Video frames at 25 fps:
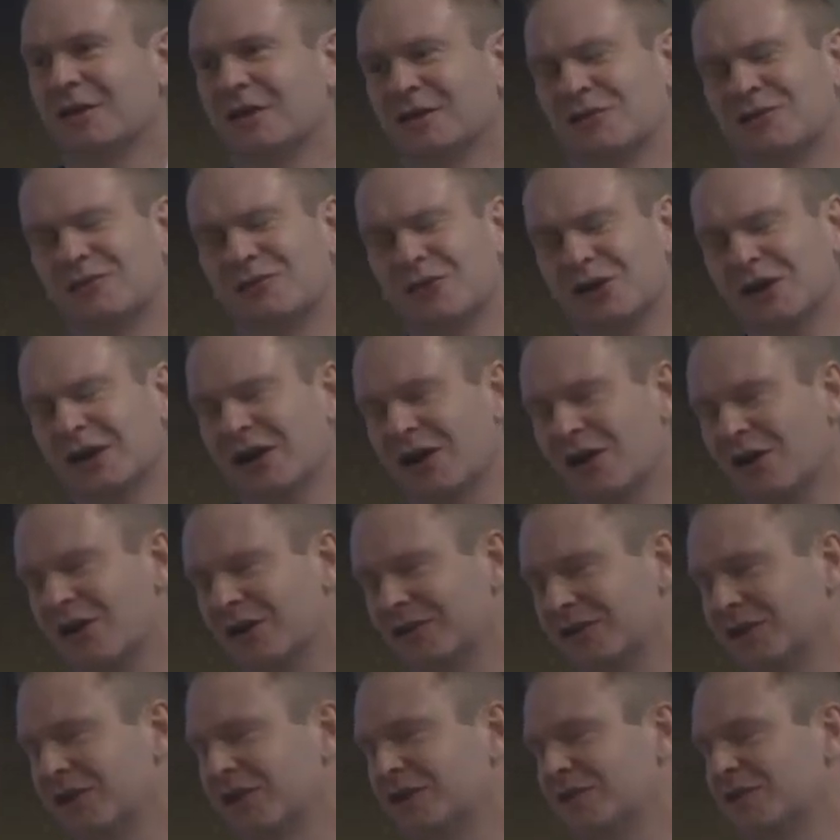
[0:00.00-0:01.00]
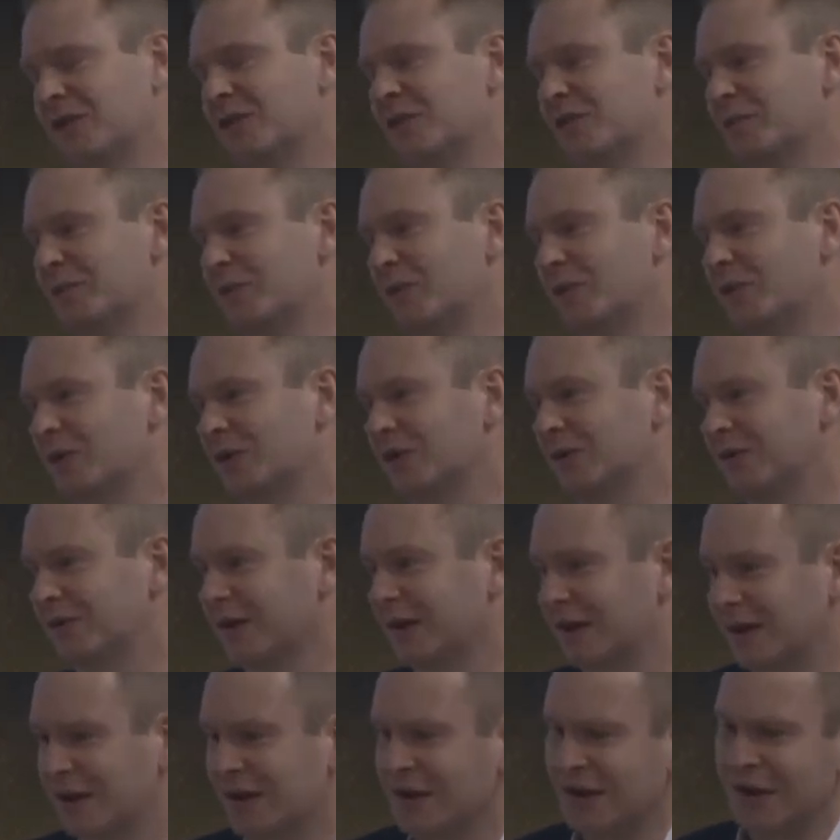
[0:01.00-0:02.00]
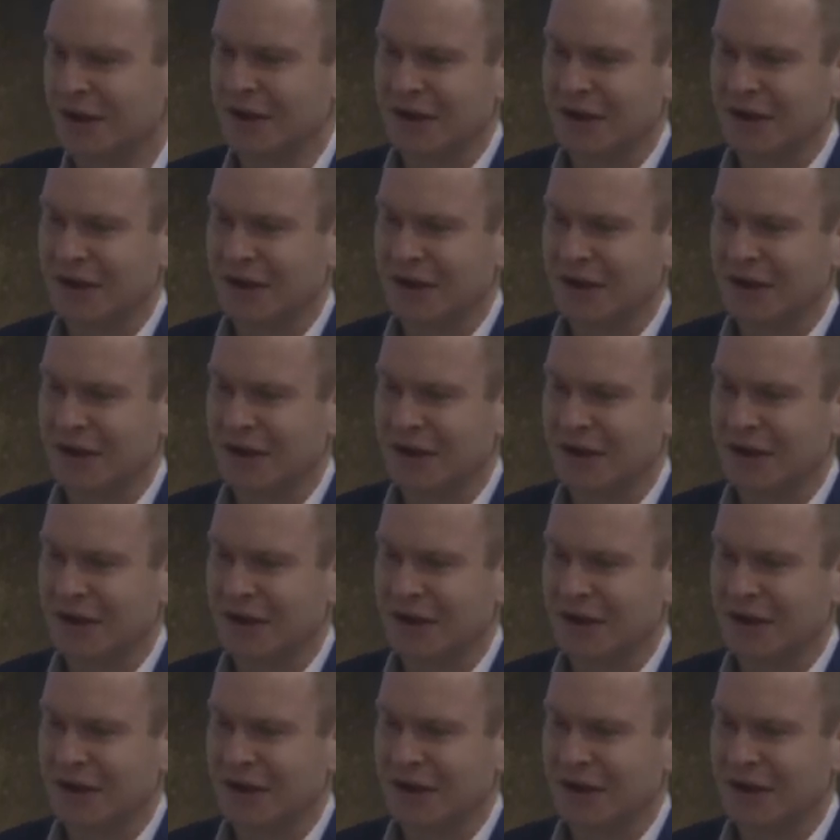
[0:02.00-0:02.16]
it's really hard to go in front of a board and say,